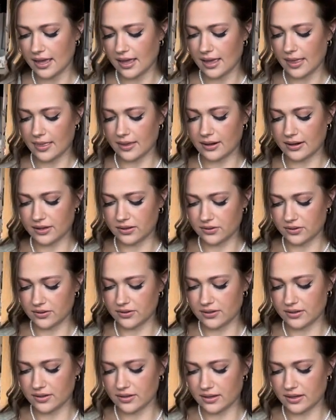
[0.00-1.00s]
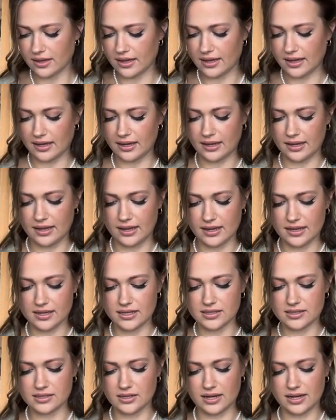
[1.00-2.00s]
and then I got a
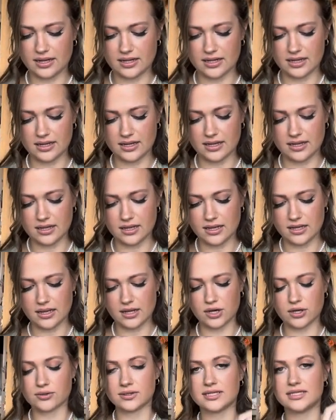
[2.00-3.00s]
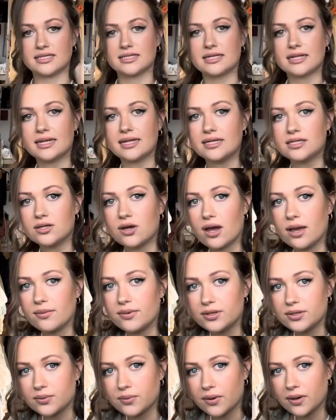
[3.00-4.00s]
like a crystally
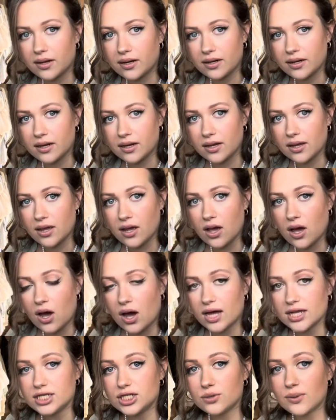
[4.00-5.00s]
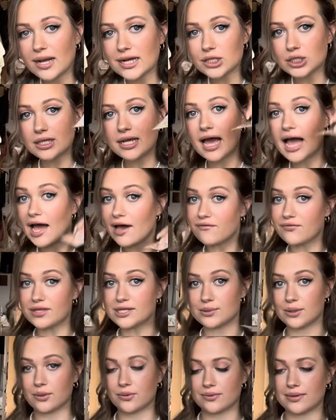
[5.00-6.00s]
diamond one. I do actually have this
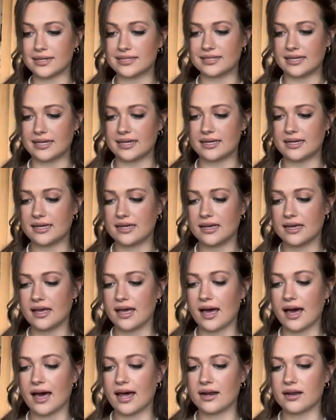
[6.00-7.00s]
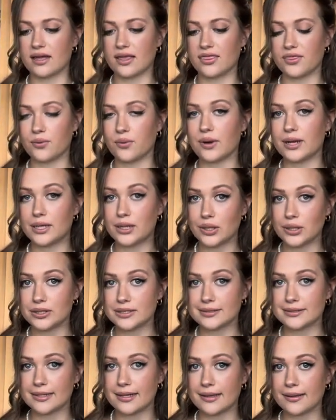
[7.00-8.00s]
one already, and I thought I'd
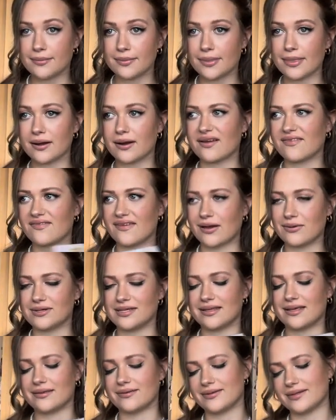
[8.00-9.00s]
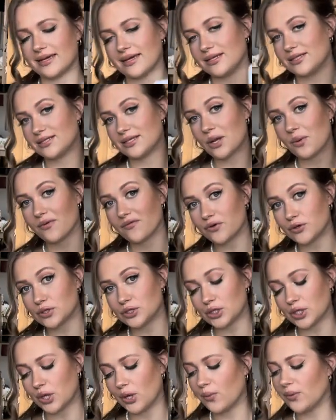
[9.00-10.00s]
lost it, then I found it the other day. So now I've got
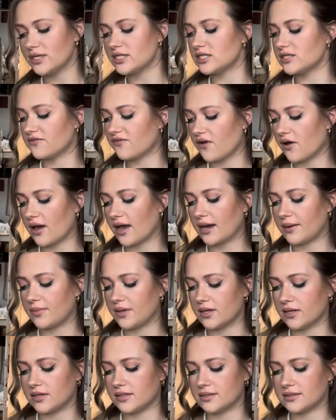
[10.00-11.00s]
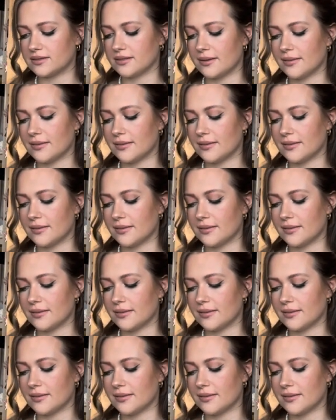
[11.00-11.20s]
two, which is fine because